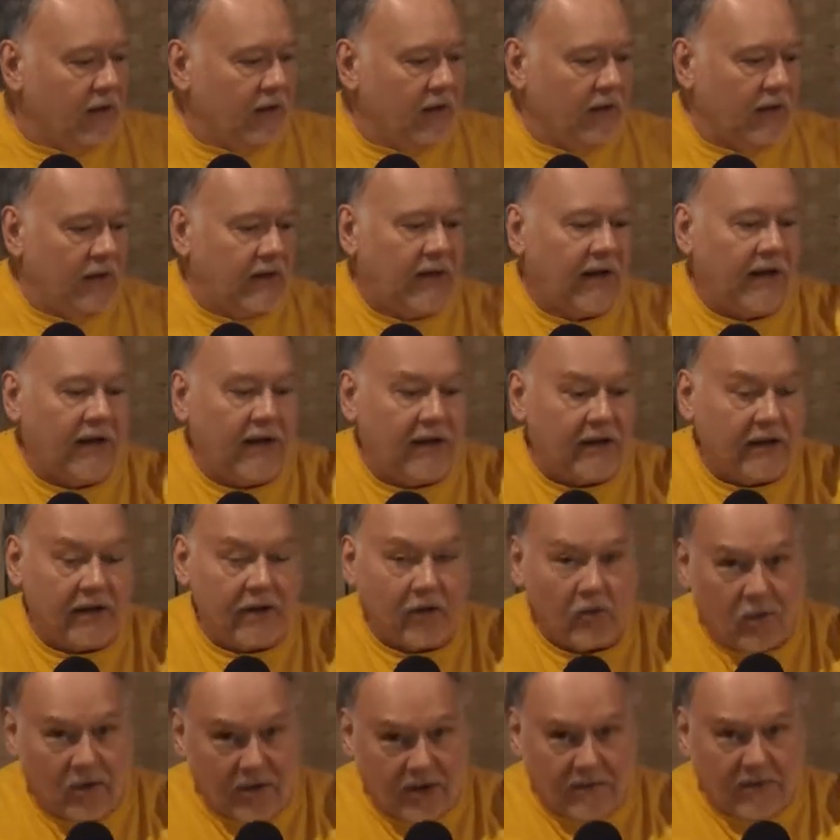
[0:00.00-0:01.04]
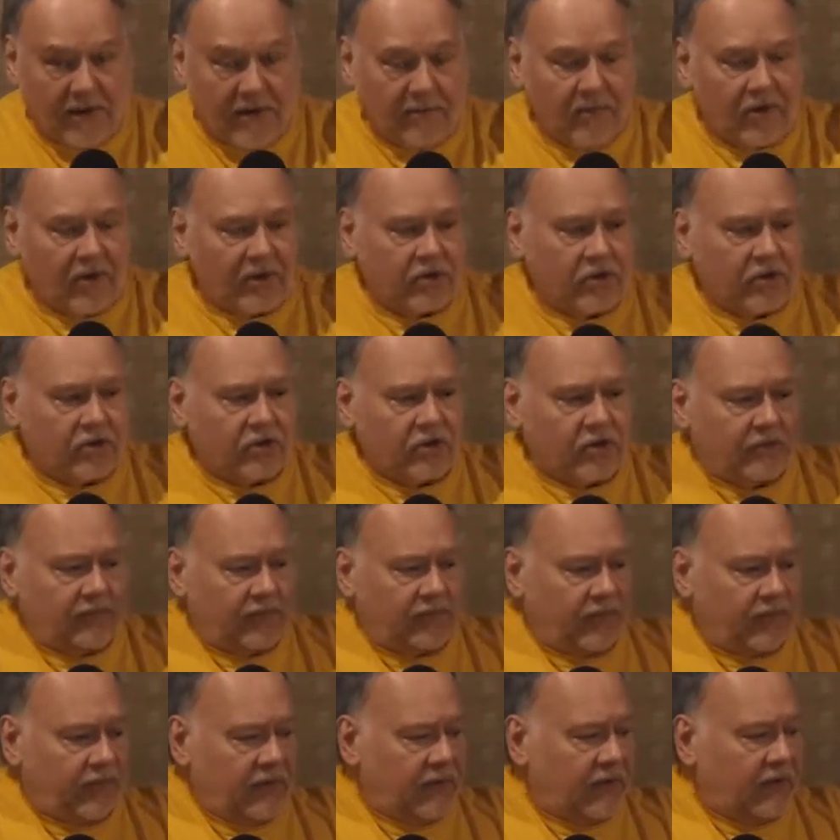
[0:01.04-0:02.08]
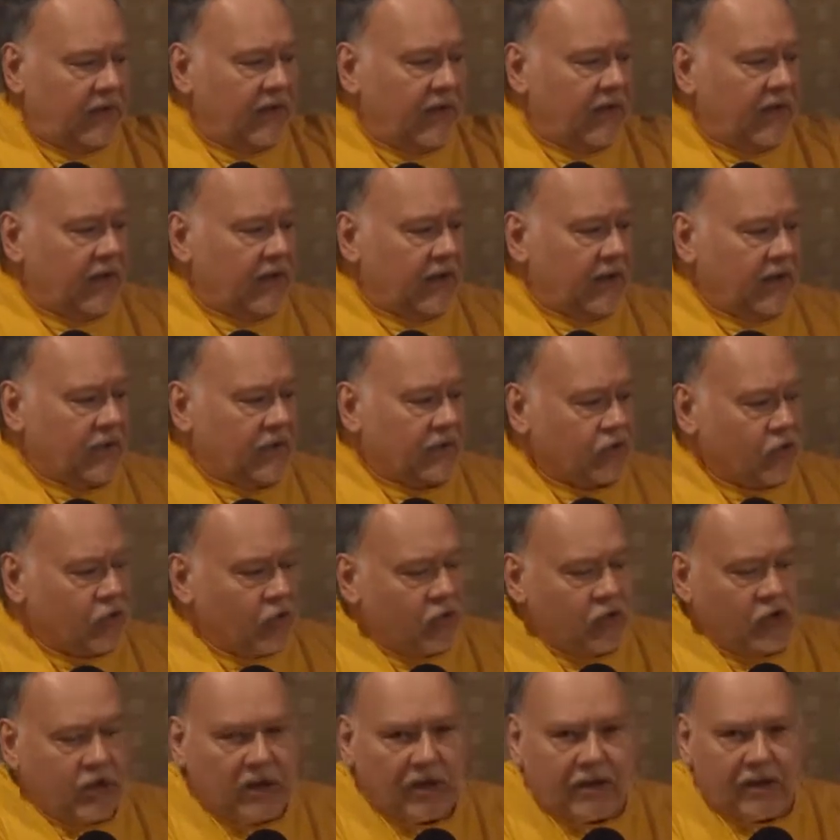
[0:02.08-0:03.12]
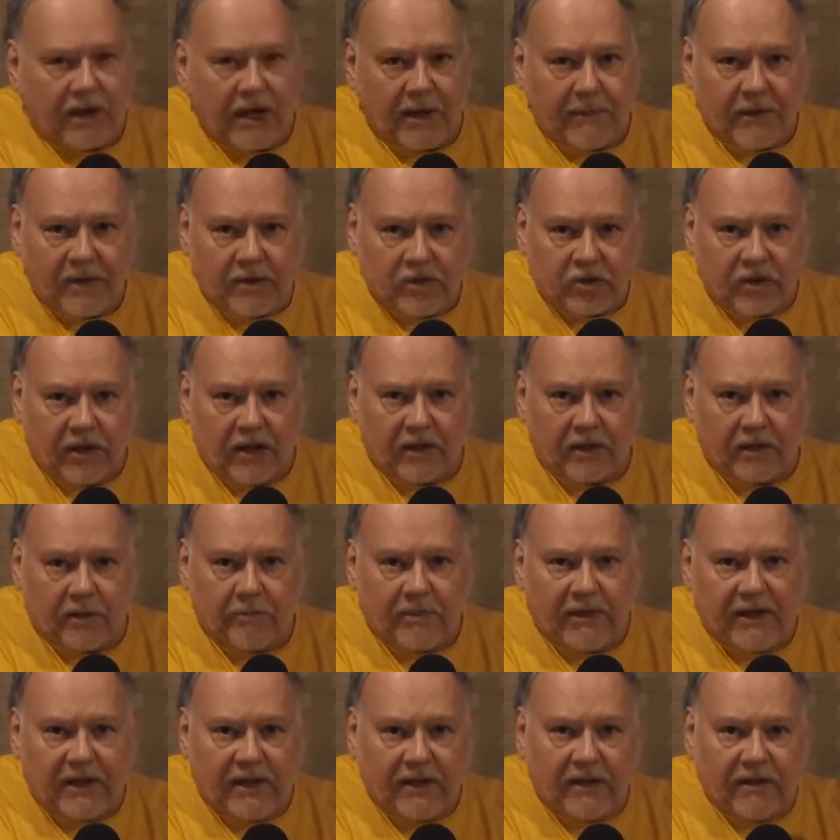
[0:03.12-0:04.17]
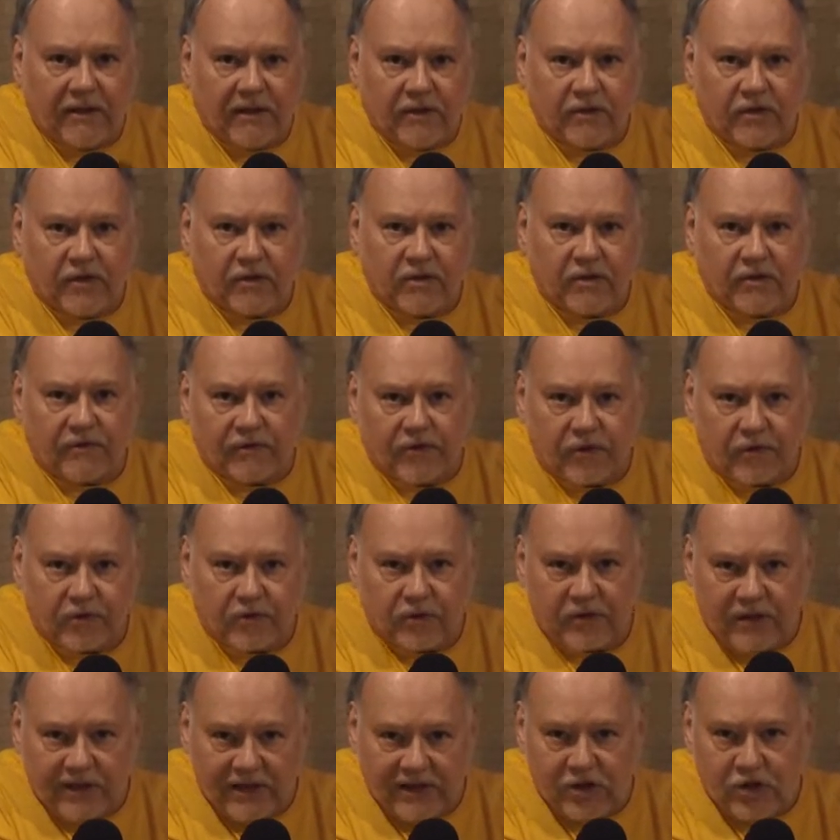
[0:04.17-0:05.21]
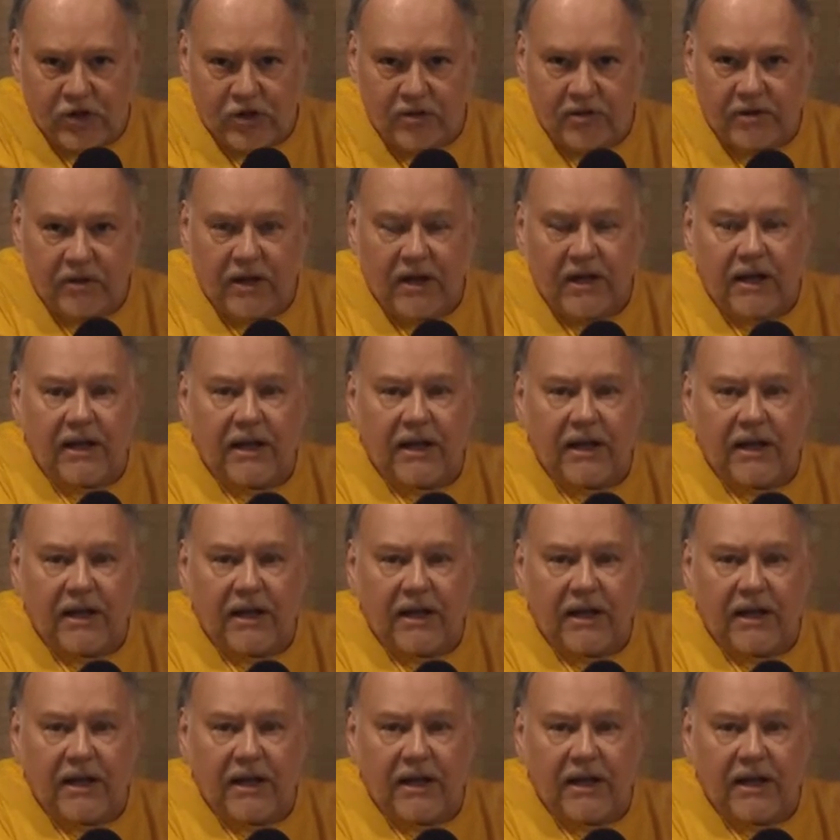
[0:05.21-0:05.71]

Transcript: Okay, another one of my books is Juji Gatame Encyclopedia. This is the first edition.